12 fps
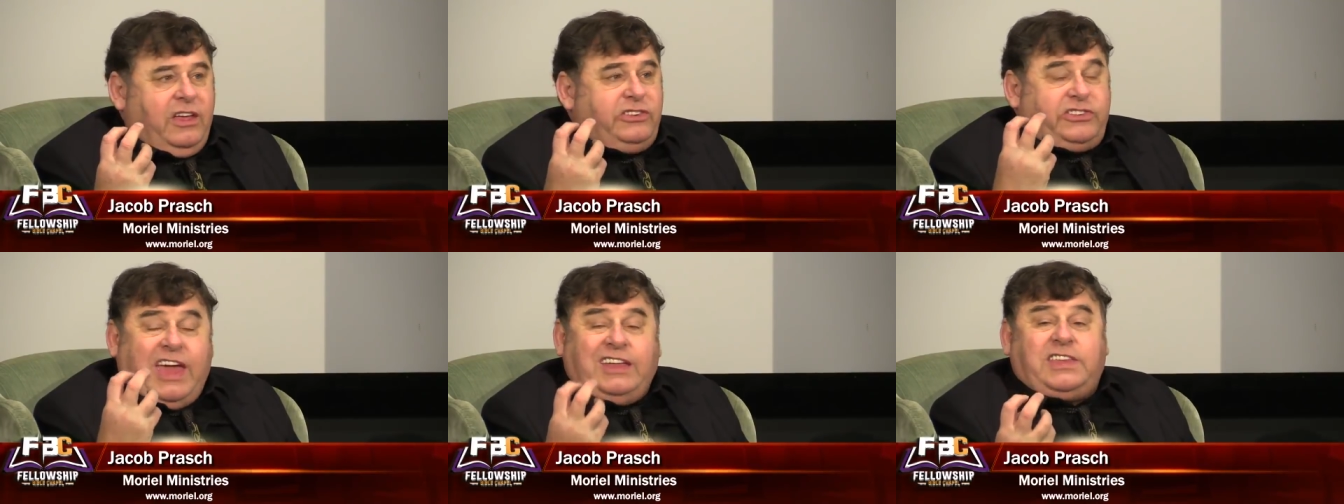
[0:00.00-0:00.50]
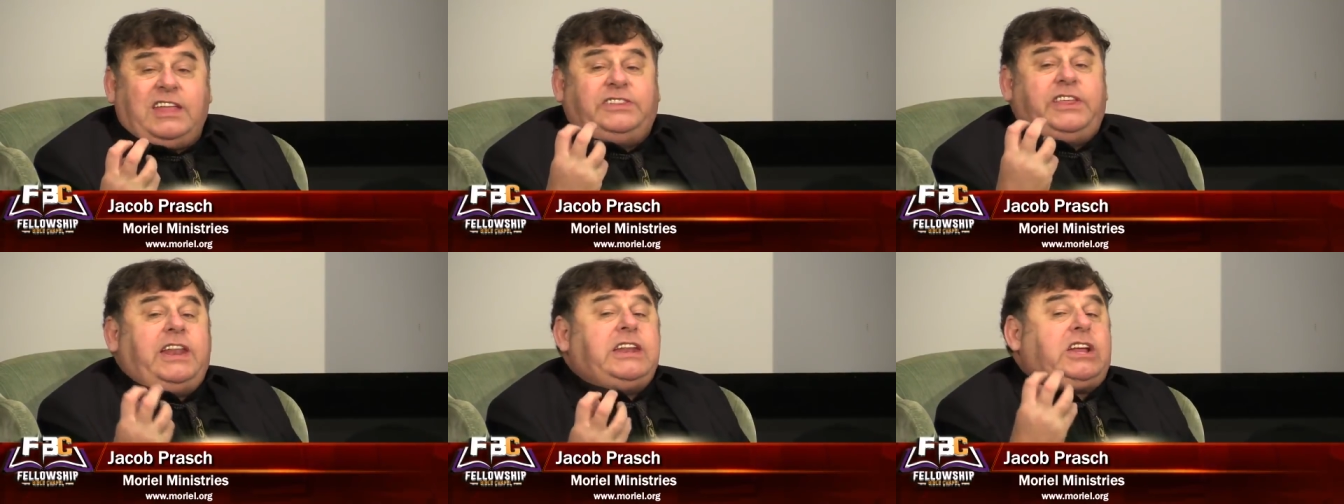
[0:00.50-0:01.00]
Satan
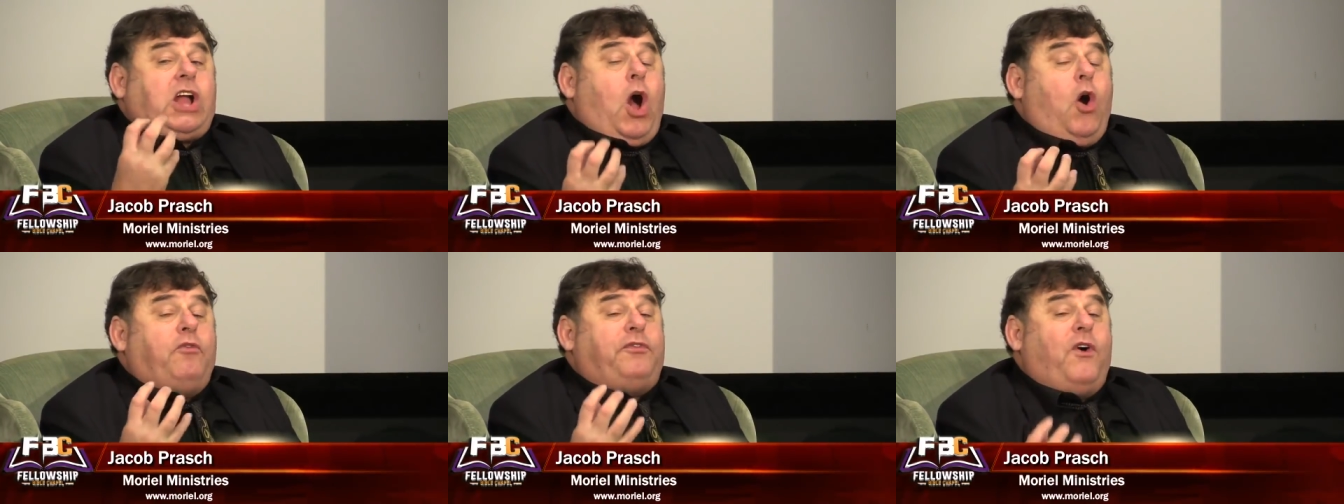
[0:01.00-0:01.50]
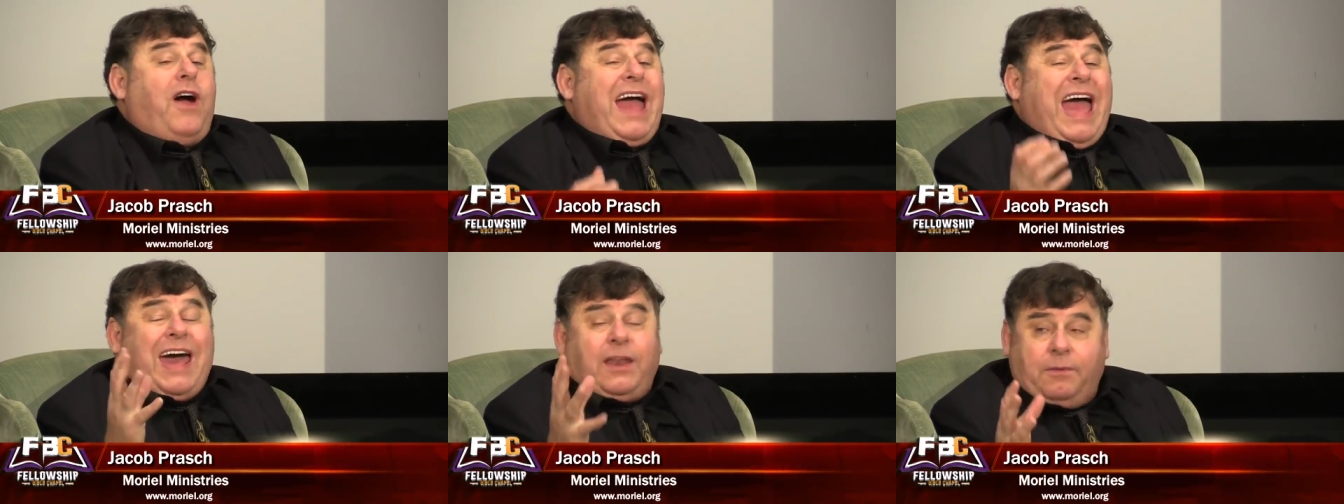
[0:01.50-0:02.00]
didn't go for
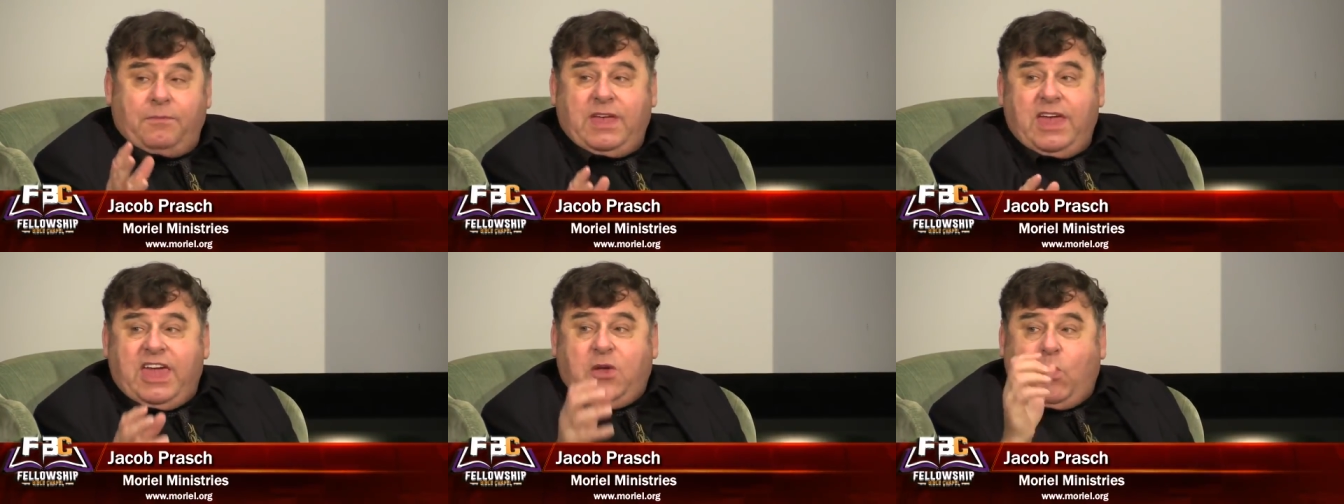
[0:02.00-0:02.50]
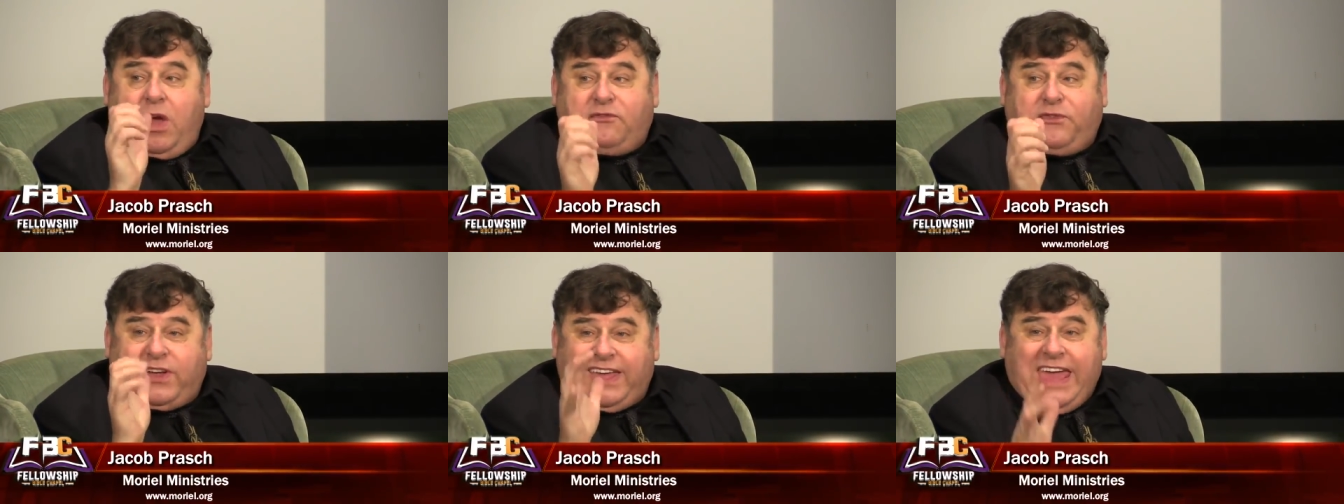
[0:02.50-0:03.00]
Adam, he went
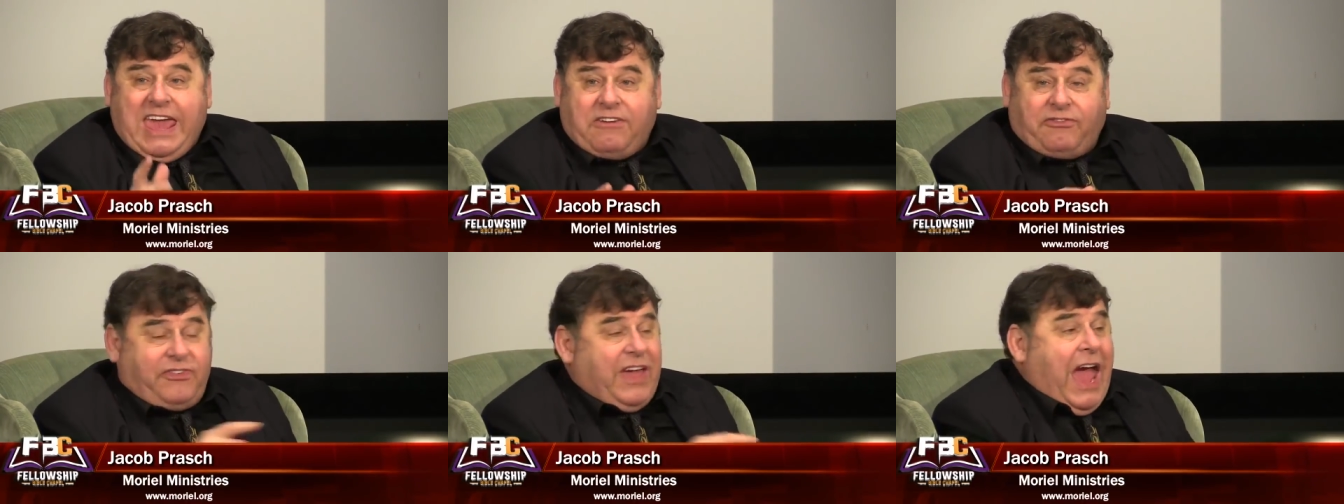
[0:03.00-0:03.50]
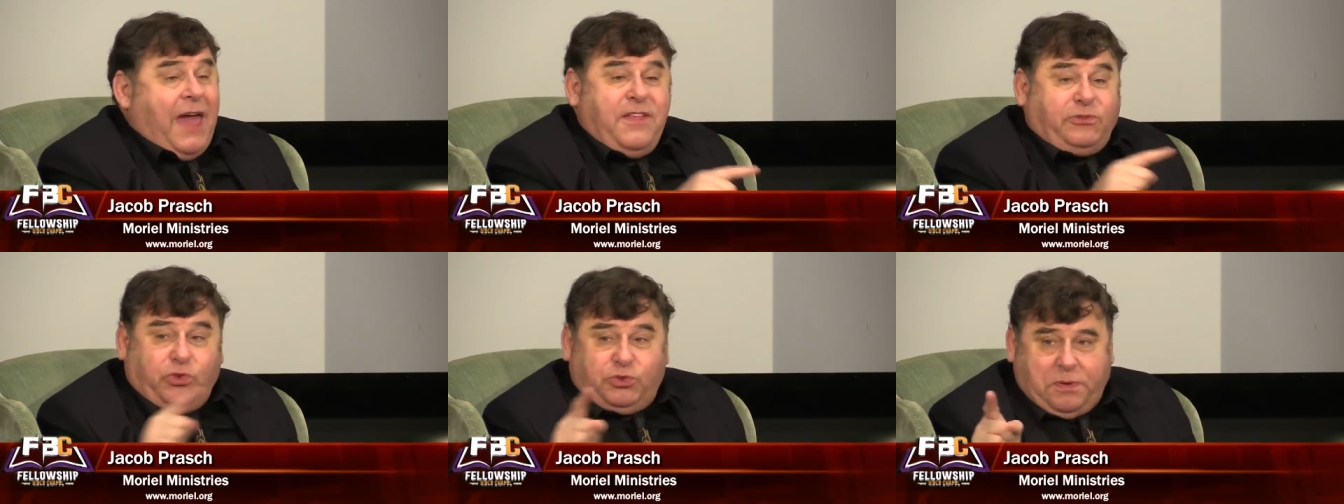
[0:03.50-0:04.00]
for Eve. And
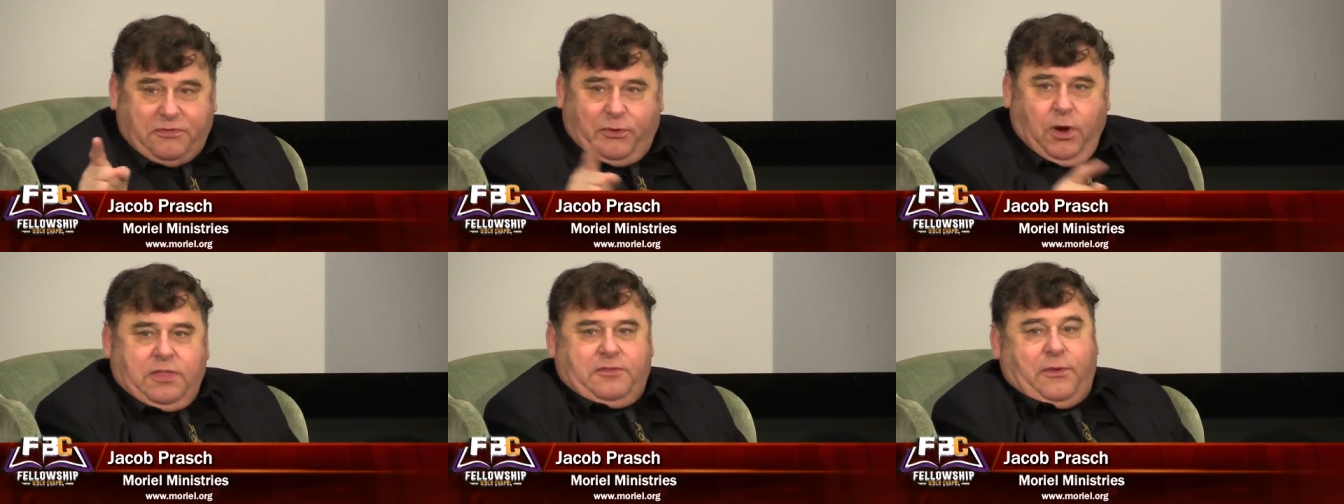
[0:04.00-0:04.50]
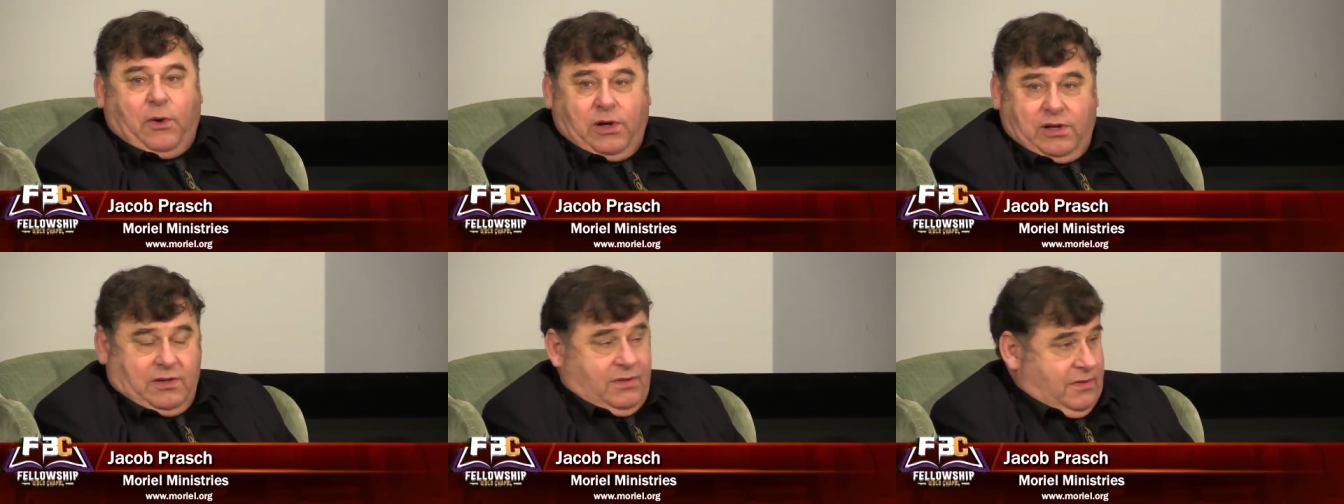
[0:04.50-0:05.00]
this was before the
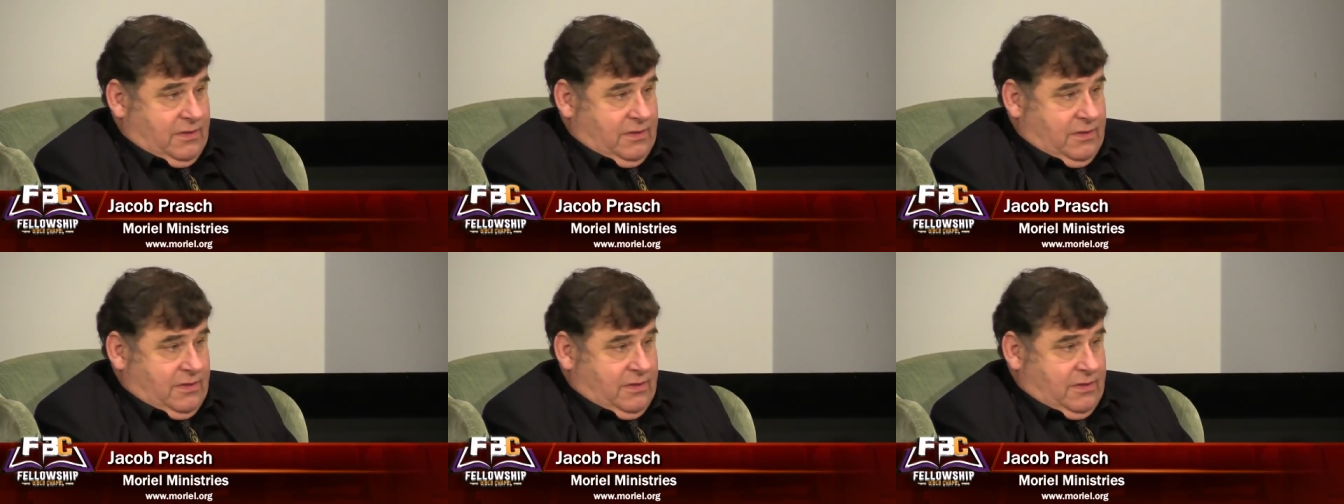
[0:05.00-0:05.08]
fall.